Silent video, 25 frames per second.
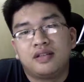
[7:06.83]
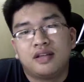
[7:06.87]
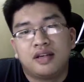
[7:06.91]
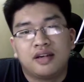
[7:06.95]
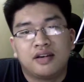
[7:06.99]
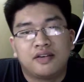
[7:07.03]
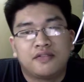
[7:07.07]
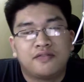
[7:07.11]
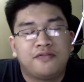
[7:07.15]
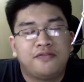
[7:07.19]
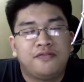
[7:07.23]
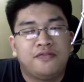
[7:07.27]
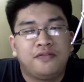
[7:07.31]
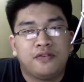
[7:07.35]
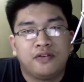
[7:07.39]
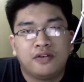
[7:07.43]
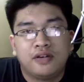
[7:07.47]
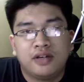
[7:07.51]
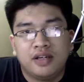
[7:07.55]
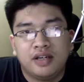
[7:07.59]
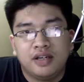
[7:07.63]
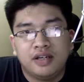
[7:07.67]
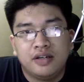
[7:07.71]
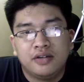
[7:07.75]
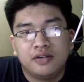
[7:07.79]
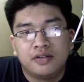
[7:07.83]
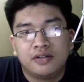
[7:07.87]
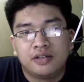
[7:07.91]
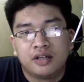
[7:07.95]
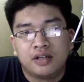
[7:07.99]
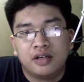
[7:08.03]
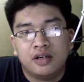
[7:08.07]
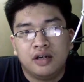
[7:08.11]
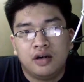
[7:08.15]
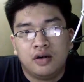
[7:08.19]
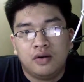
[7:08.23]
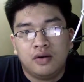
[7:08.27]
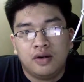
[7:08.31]
like 40 years
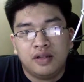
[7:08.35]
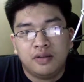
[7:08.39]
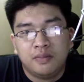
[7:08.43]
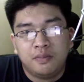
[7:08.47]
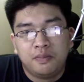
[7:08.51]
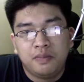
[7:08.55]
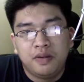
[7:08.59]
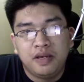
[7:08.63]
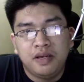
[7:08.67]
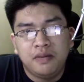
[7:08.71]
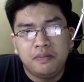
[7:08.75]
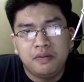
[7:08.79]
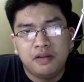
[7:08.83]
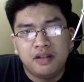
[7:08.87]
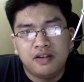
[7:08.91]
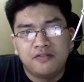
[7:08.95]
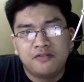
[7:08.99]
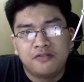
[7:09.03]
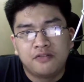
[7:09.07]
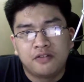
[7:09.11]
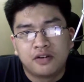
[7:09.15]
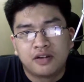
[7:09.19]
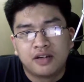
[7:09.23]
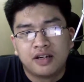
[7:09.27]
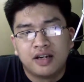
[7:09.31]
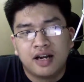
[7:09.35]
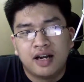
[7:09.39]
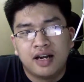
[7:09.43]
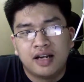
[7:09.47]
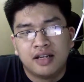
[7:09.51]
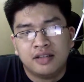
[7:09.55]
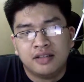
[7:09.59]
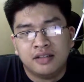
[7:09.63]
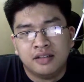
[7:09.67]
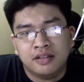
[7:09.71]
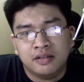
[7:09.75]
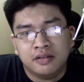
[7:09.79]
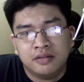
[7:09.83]
ago, and people have
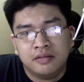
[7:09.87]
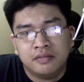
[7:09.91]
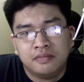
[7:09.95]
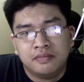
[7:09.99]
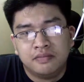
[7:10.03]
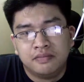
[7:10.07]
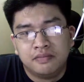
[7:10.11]
forgotten.